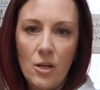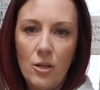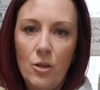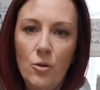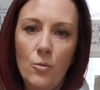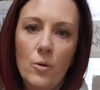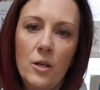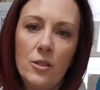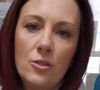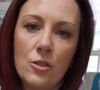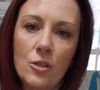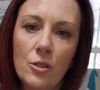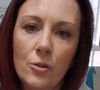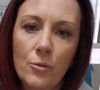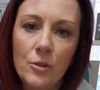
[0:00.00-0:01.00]
you want to
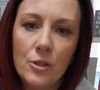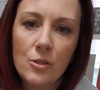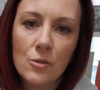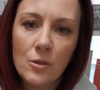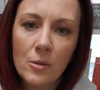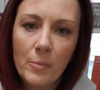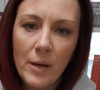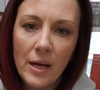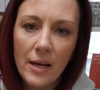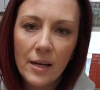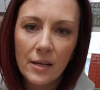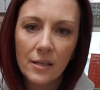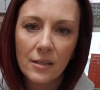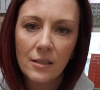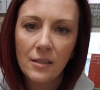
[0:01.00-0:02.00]
glue it to the
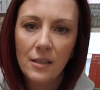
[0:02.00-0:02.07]
back,